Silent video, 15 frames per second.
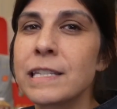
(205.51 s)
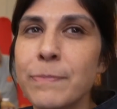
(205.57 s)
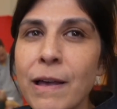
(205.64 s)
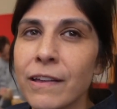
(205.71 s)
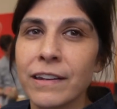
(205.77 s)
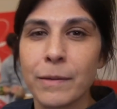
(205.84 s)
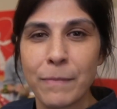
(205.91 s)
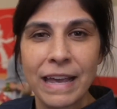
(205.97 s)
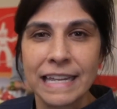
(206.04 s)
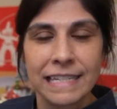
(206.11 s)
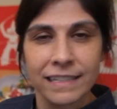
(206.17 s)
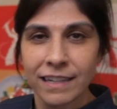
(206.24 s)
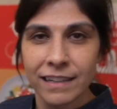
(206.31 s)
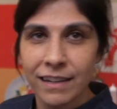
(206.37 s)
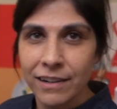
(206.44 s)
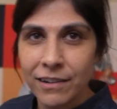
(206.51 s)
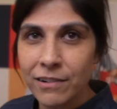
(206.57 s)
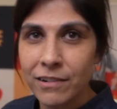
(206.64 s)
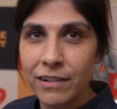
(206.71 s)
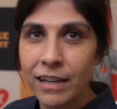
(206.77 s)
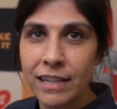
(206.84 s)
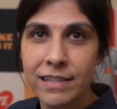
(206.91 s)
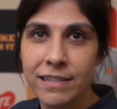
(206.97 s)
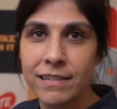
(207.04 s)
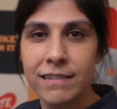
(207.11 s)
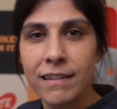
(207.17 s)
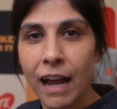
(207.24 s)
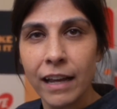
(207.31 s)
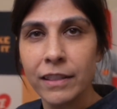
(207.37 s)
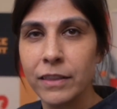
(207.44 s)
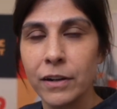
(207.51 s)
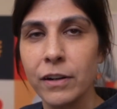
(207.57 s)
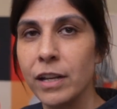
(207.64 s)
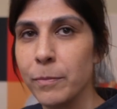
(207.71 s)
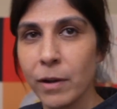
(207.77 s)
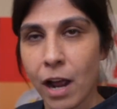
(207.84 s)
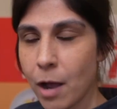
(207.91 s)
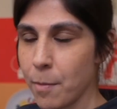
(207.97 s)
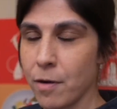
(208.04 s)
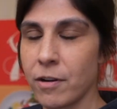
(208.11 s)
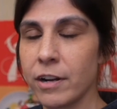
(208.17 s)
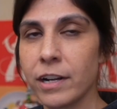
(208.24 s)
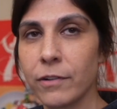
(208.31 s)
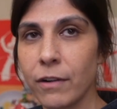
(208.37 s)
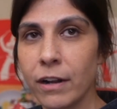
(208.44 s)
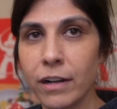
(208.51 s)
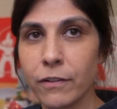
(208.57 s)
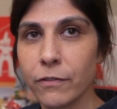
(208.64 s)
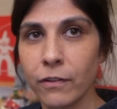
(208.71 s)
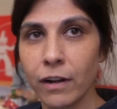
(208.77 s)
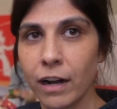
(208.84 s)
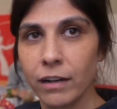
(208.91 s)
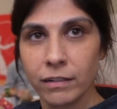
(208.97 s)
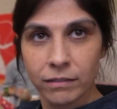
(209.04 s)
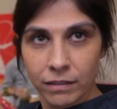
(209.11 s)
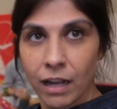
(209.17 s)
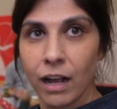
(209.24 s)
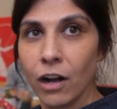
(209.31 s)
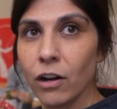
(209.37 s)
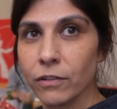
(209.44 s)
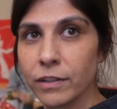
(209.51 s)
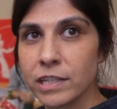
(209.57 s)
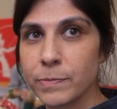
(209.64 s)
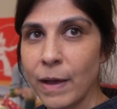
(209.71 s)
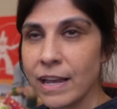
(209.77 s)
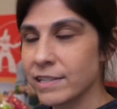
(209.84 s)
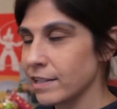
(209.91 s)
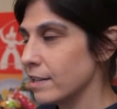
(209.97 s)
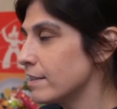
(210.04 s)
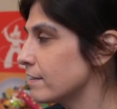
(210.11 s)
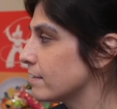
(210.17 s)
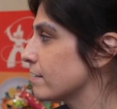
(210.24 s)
smelling amazing in here. It's 9.30, but I'm already ready for all these baskets.